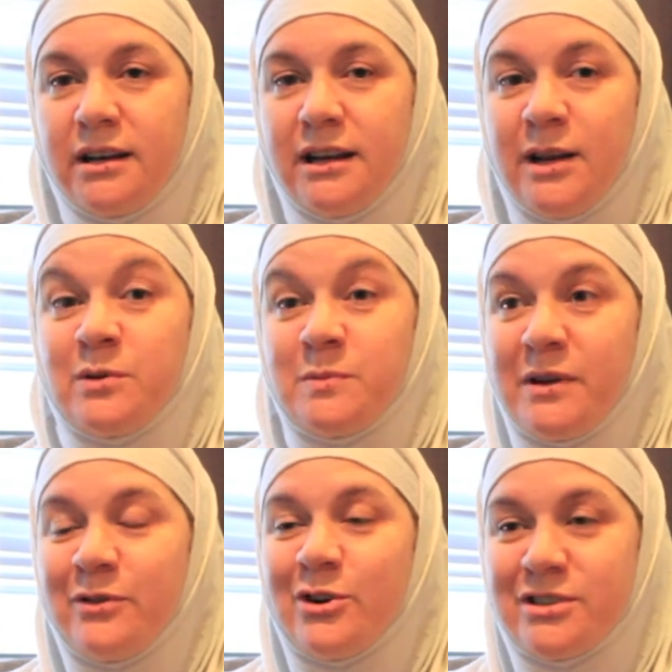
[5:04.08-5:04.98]
he was my
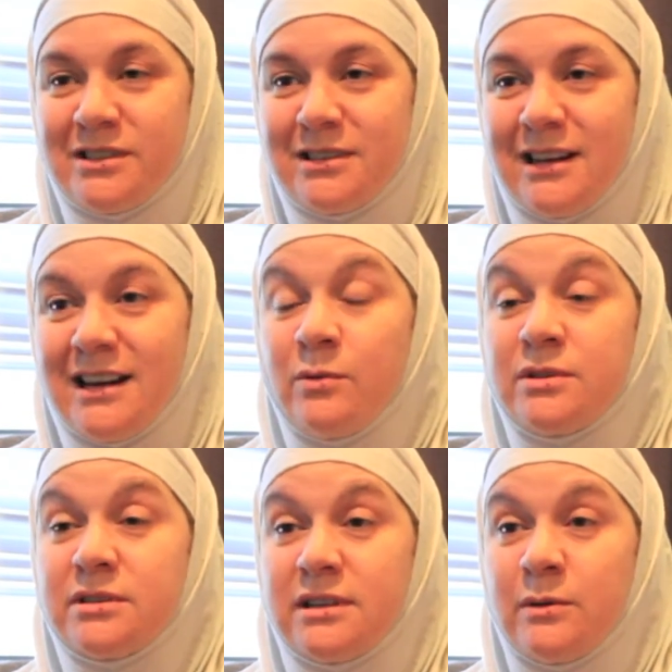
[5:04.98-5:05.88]
first, and
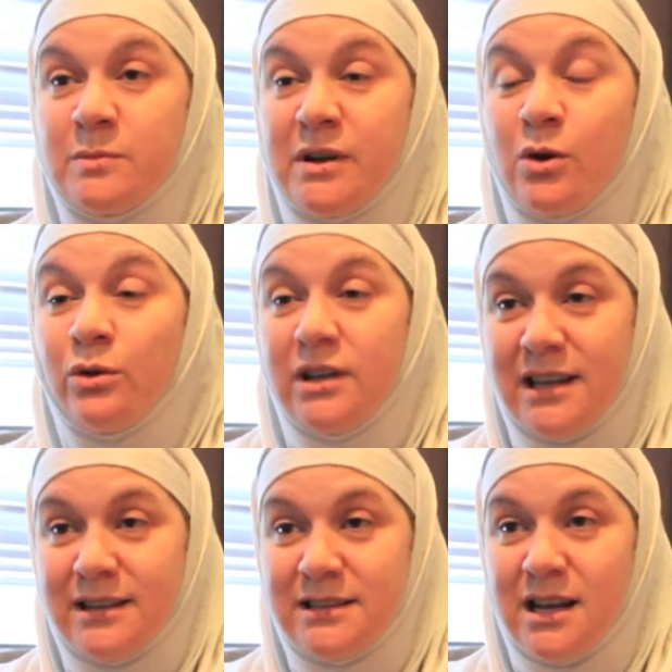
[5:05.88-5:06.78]
he was my only
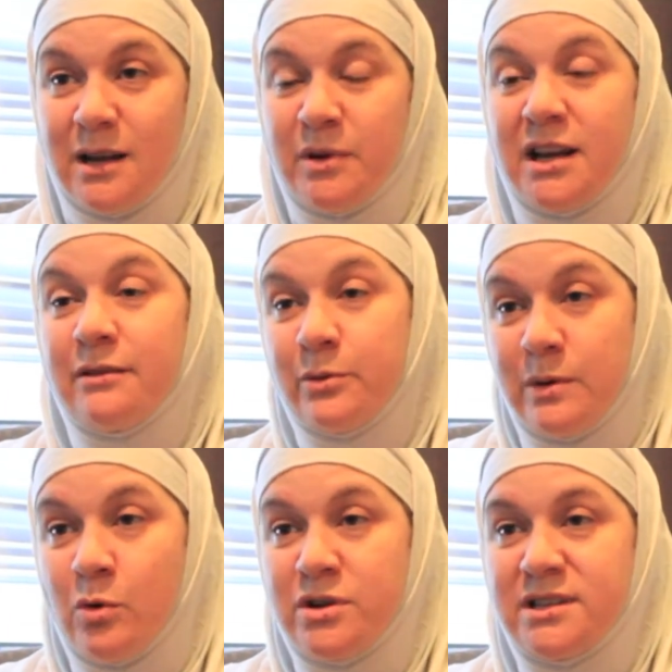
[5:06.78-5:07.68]
at the time, and I have 3
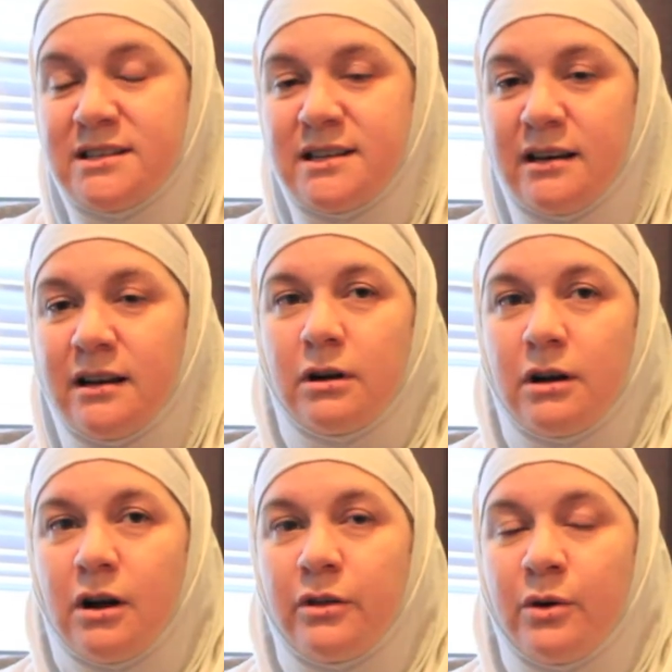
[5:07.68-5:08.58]
more since then.
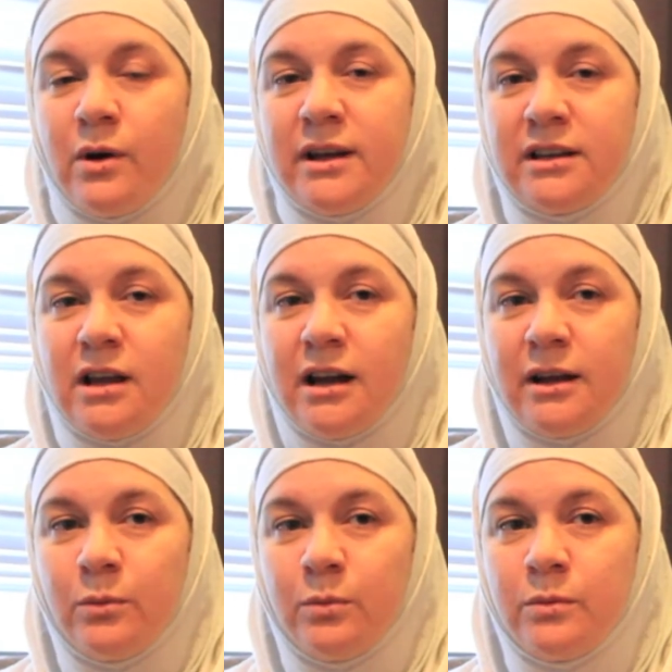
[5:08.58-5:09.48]
Although I
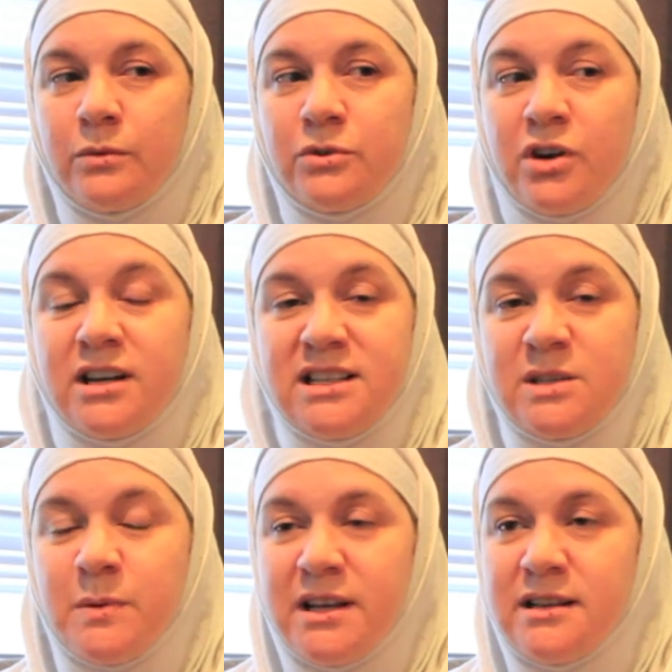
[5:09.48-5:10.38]
try to
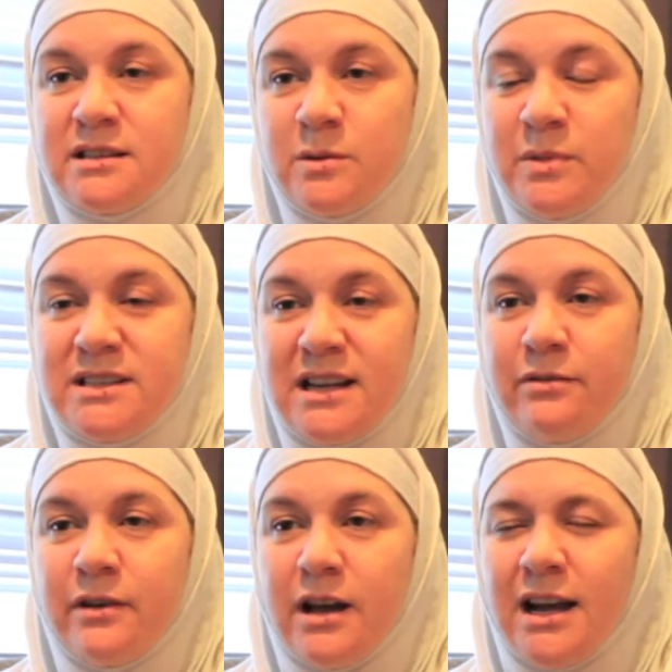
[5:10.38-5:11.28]
teach my kids to be
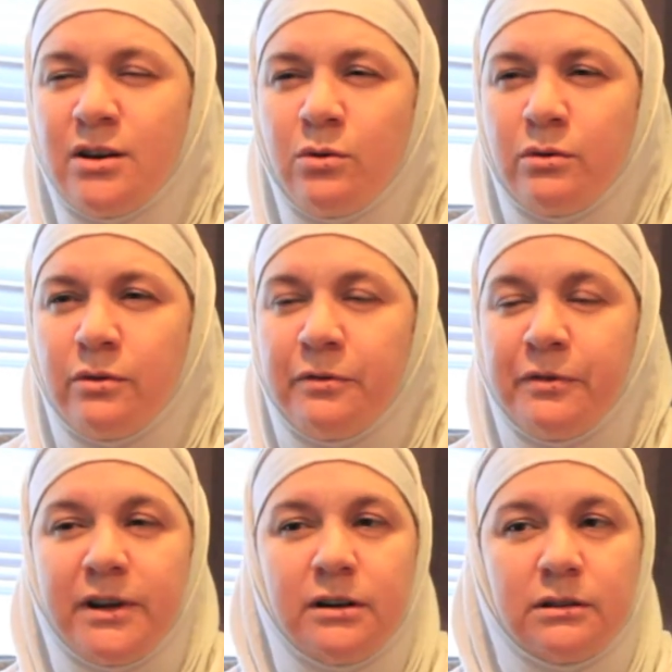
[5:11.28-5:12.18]
safe, I don't
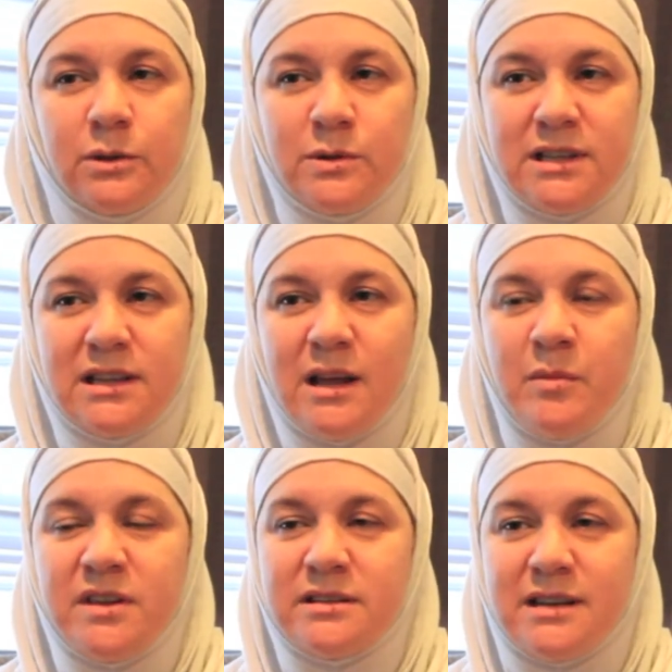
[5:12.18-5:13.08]
fear losing them
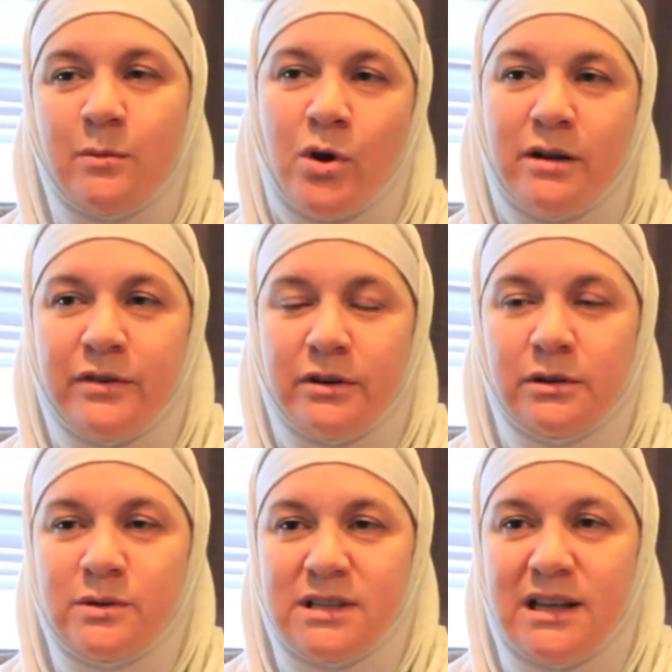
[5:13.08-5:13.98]
in the same way I feared
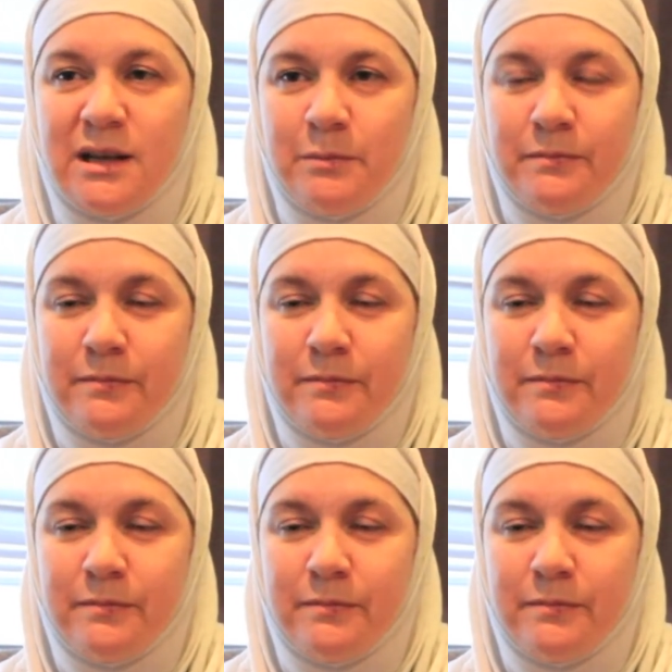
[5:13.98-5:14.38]
losing him.